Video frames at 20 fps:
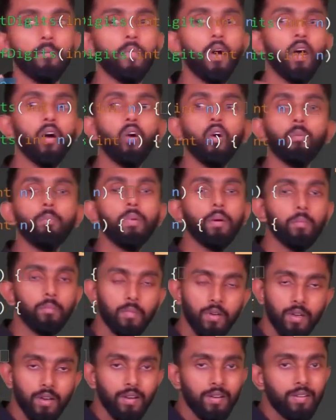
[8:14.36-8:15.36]
I hope I'm
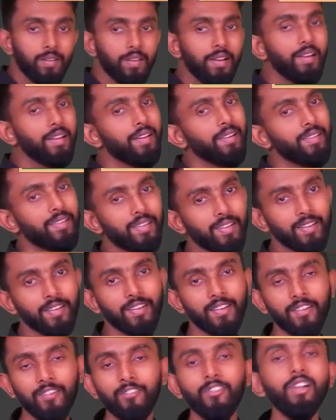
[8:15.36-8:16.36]
clear till here.
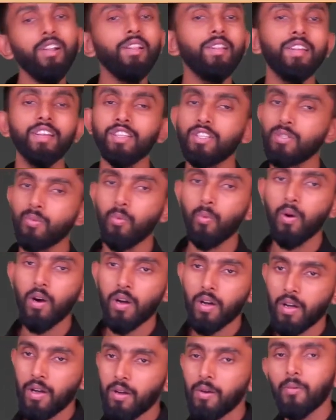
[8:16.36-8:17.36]
Will this
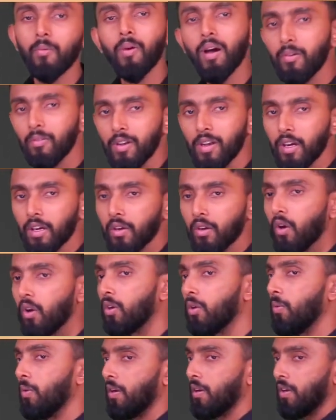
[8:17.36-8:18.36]
work? Why will it
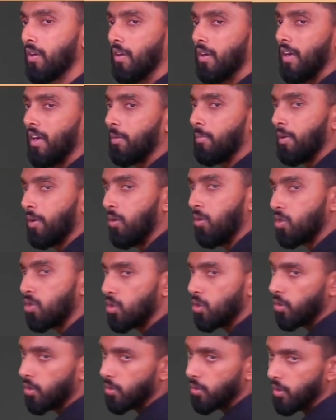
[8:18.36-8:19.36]
not work? Let me go
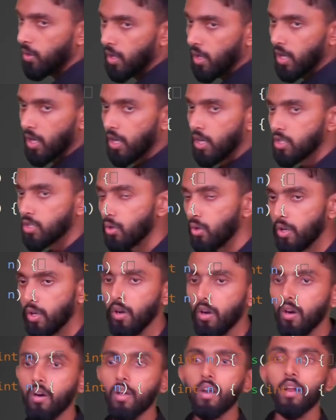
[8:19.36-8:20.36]
show you. So
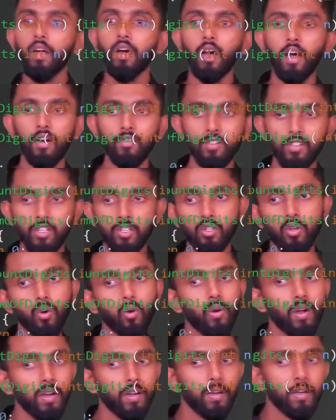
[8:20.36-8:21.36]
here I will just
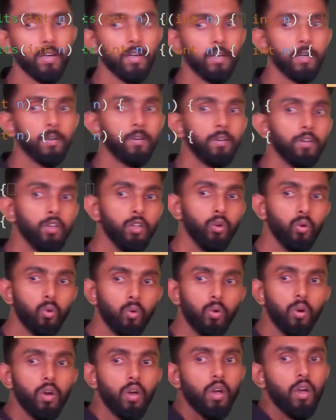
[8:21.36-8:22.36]
go and
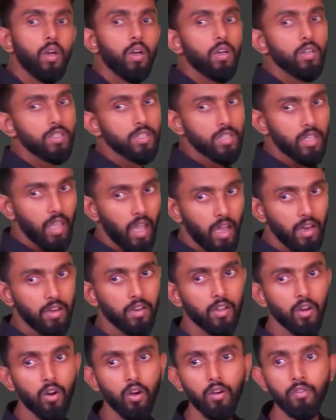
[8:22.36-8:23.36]
new
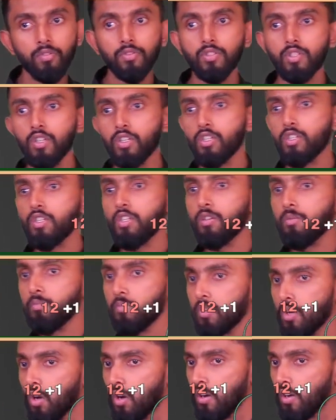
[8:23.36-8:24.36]
scanner of
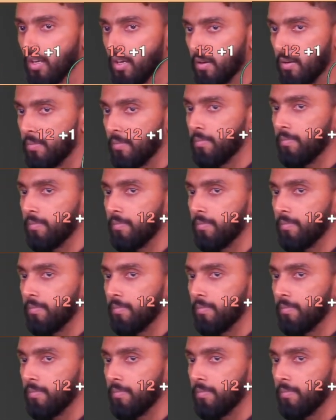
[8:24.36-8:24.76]
system.in.